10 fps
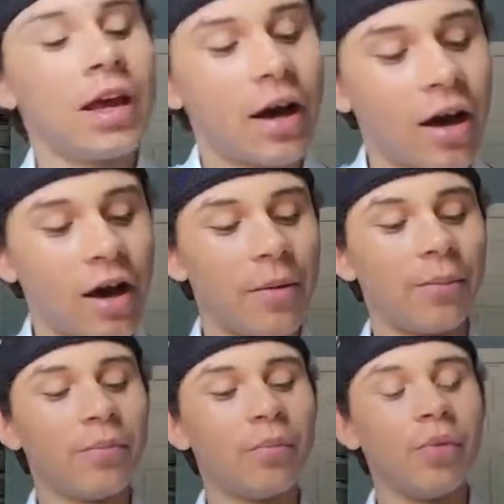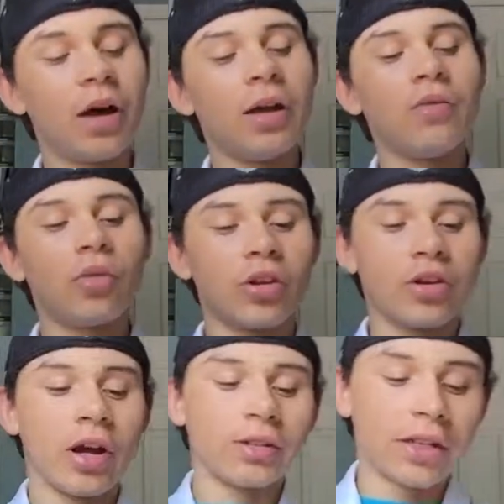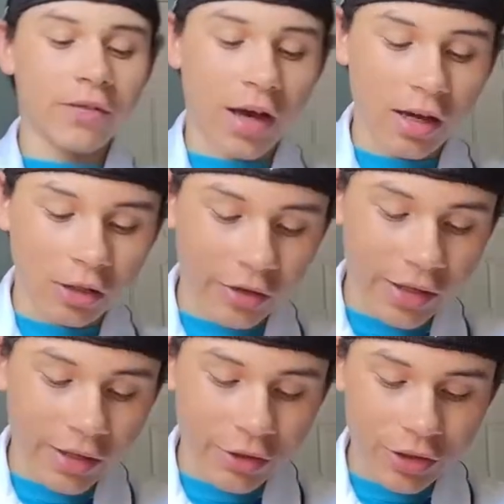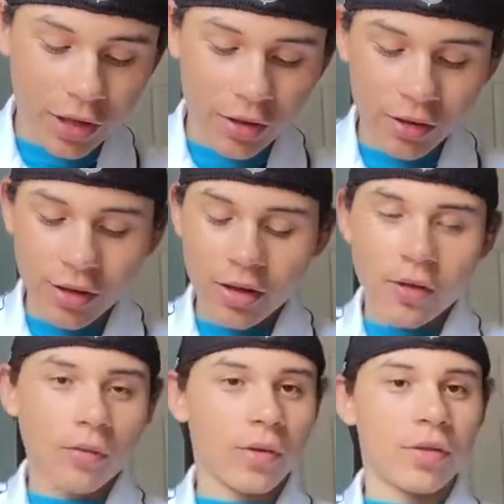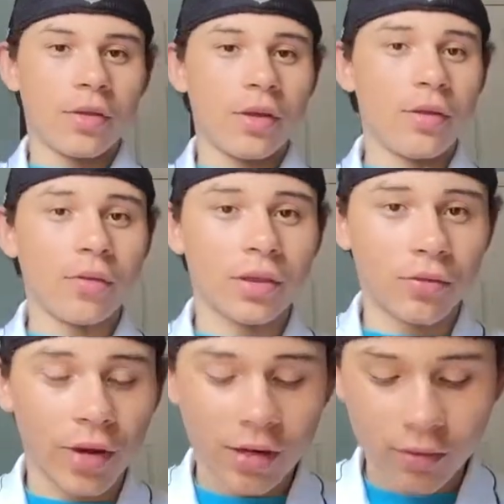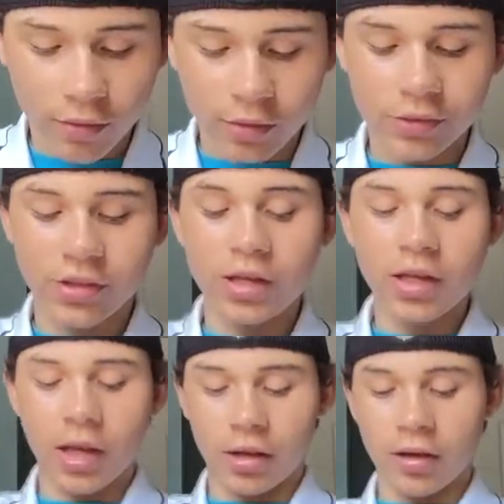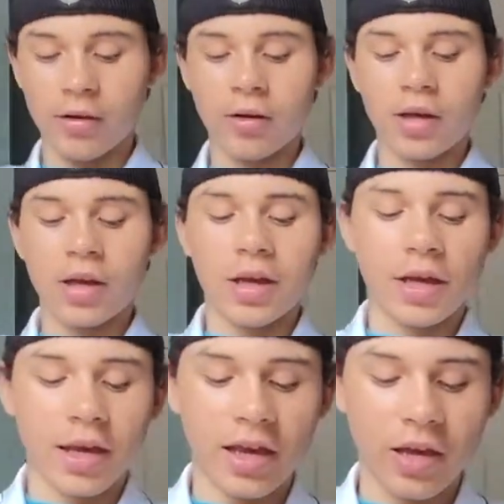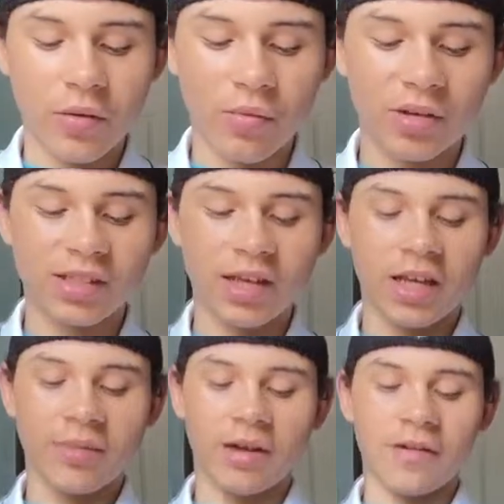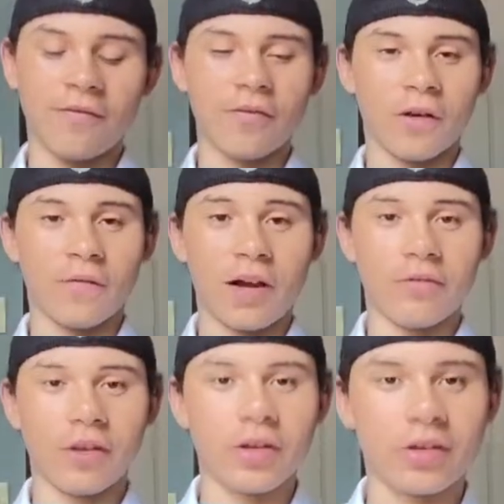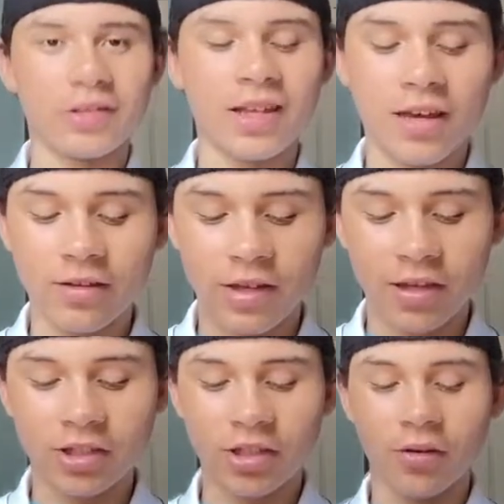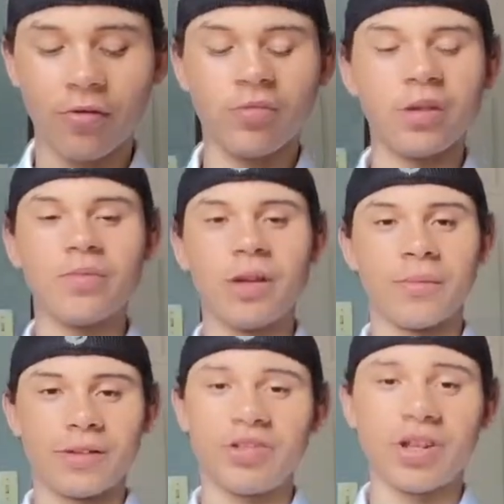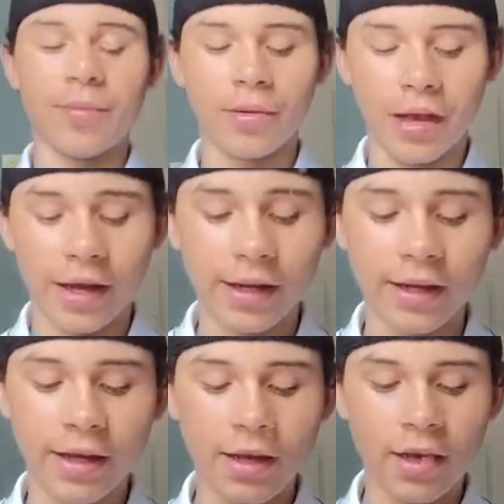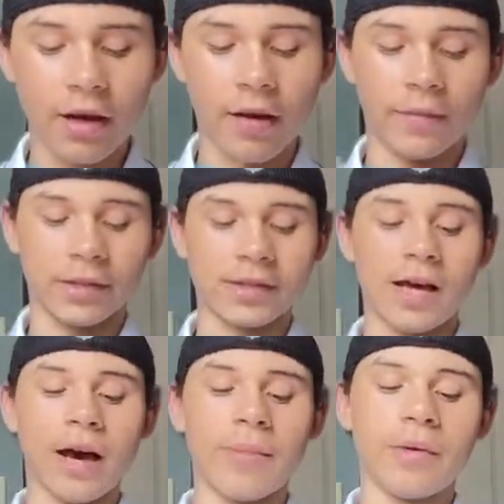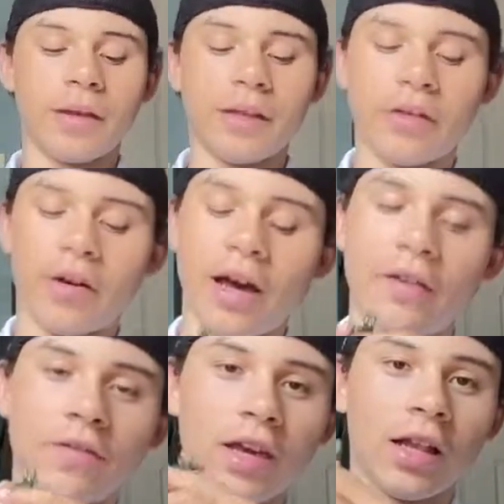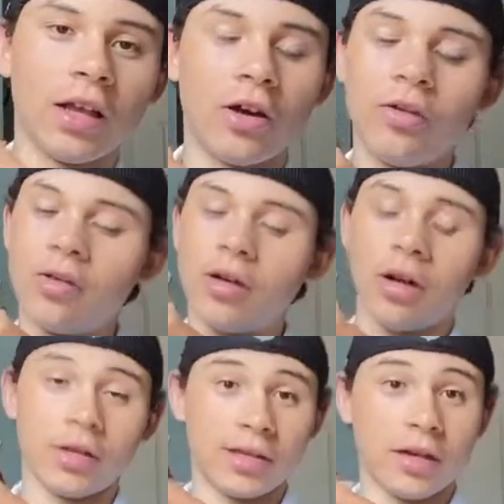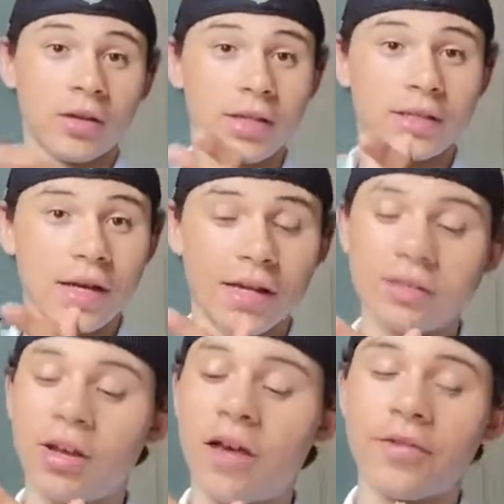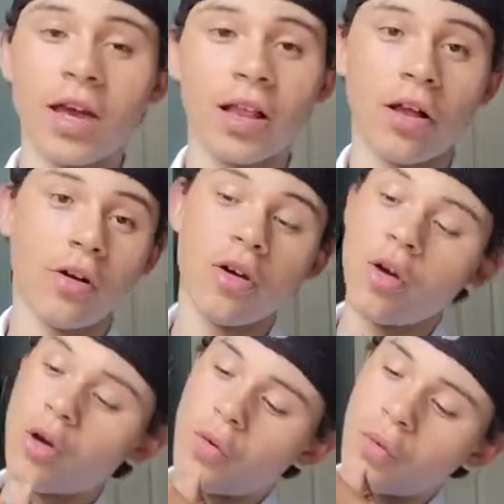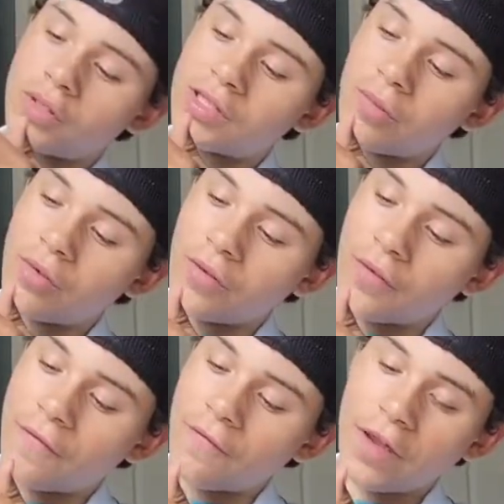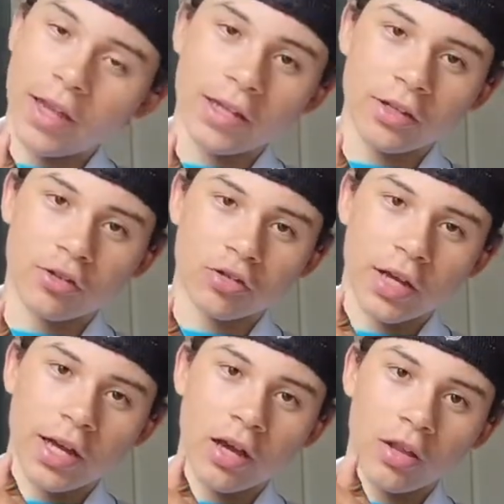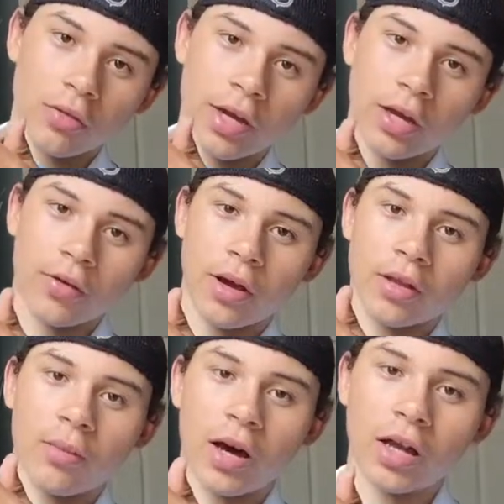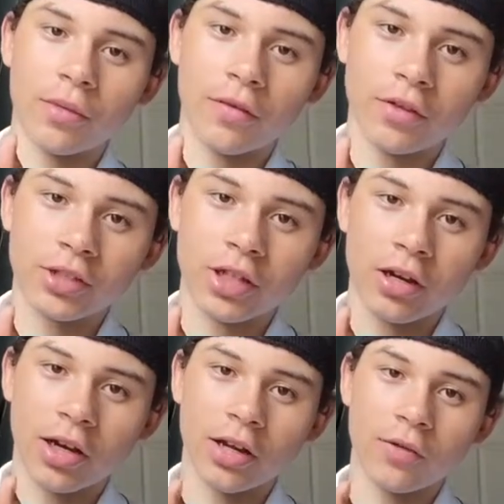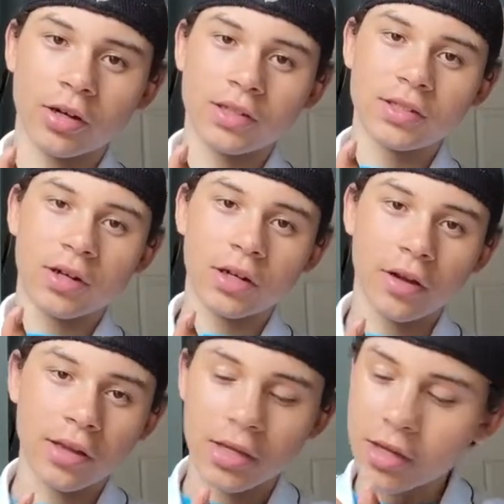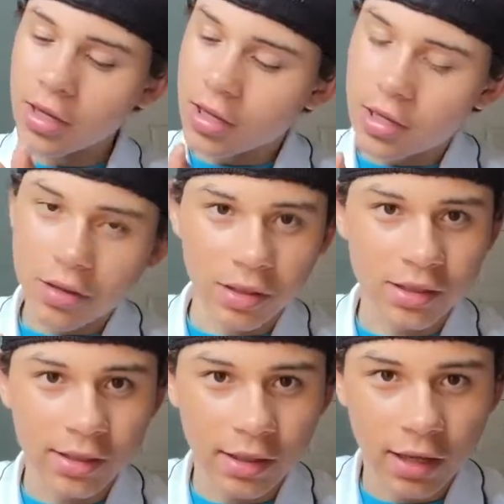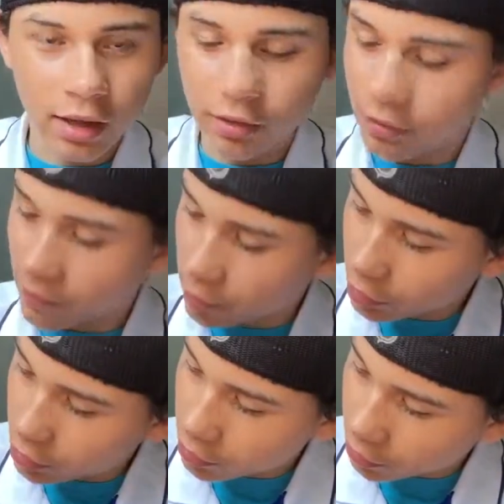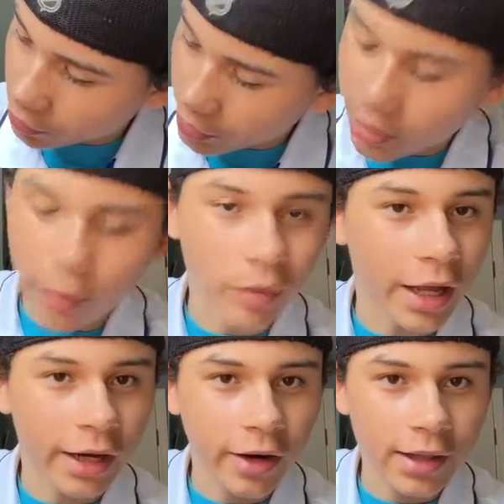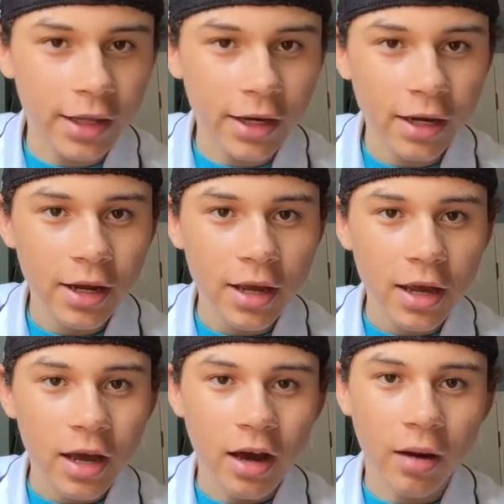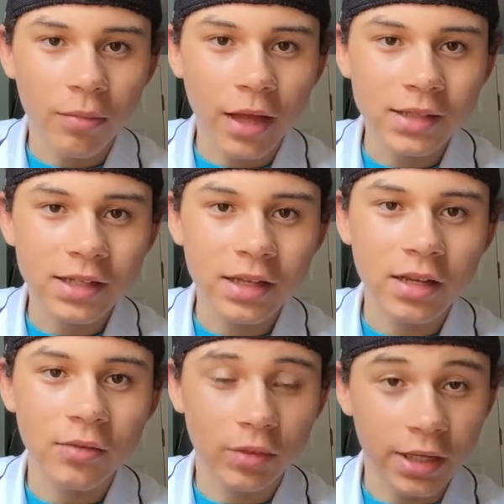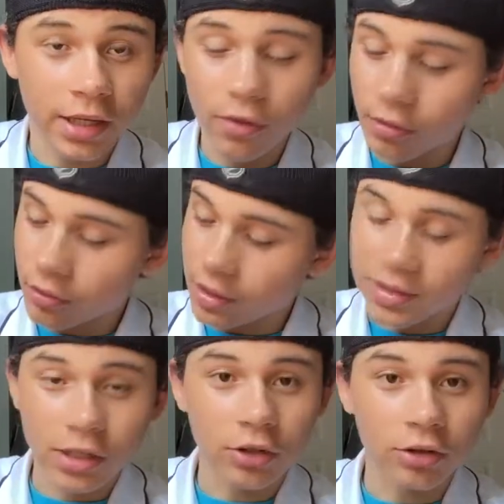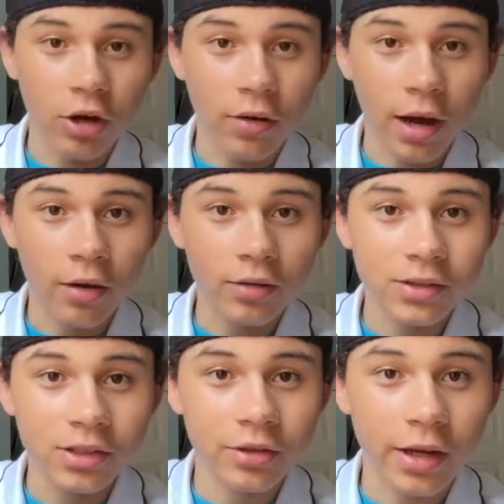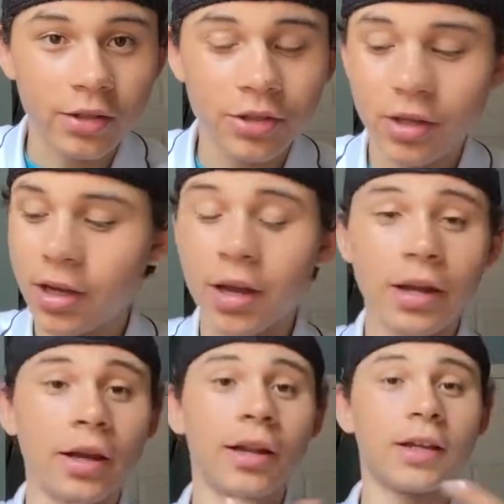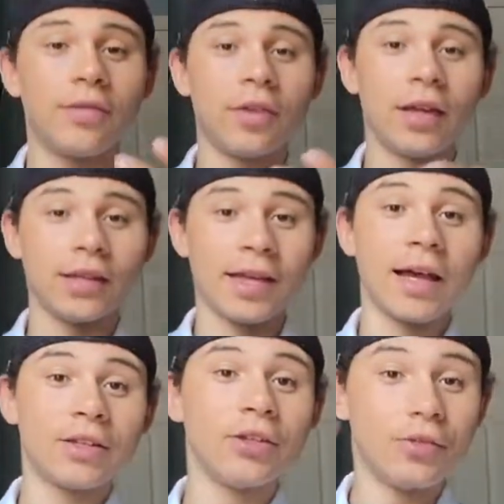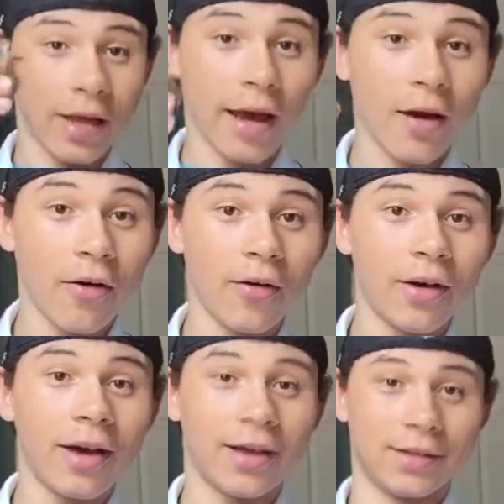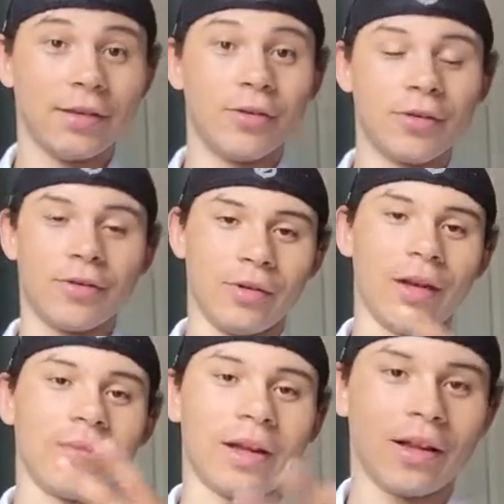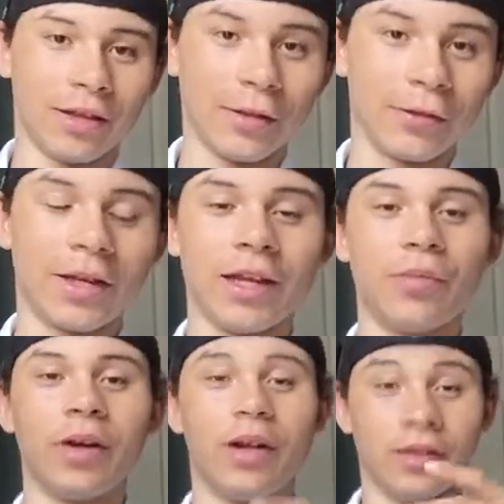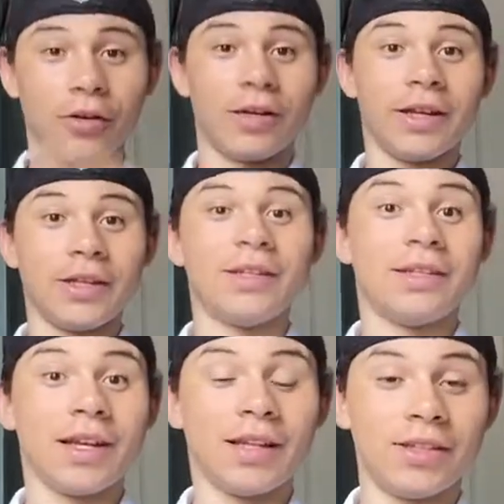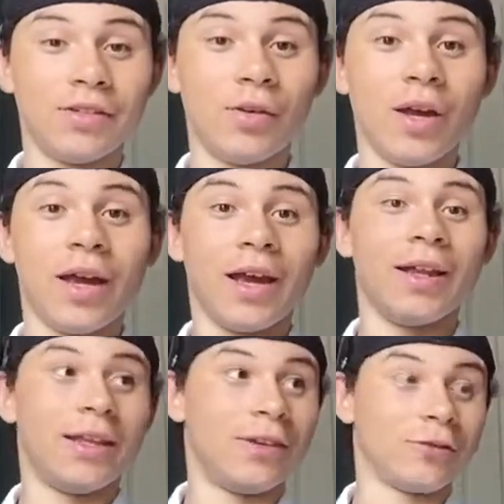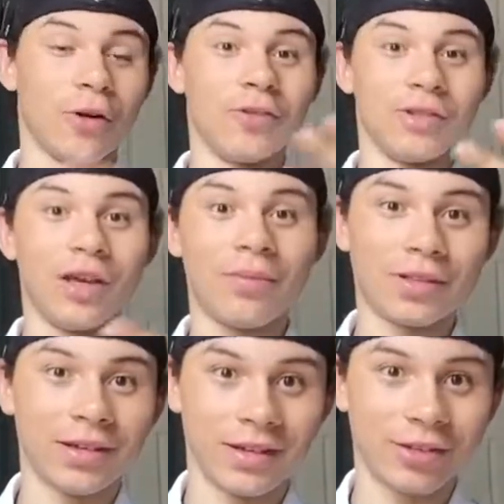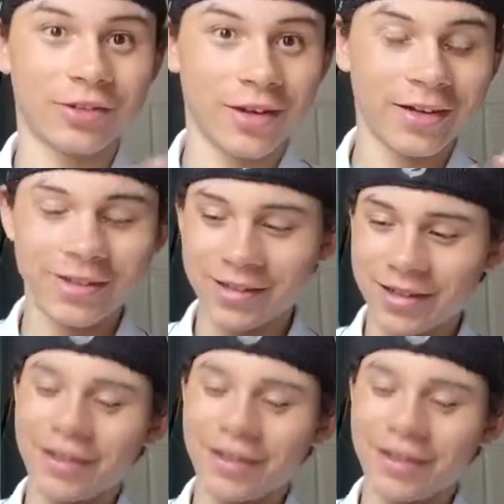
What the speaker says: But when they're young, they've got a greenish shell with the red and orange and the yellow. And once they hit about 4 or 5 years, that shell will be pretty much jet black on the top, and then they'll have yellow on these guys. They'll have yellow with somewhat of a faded gray all the way around the bottom of their shell, kind of where it's starting right there. You can see the color of blue or the black right there. That's gonna, when they get older, that's gonna grow out, stretch, kind of like if you get a tattoo now as a little. Well, I'm not a little kid, but a little kid gets a tattoo and he grows up, it's gonna stretch.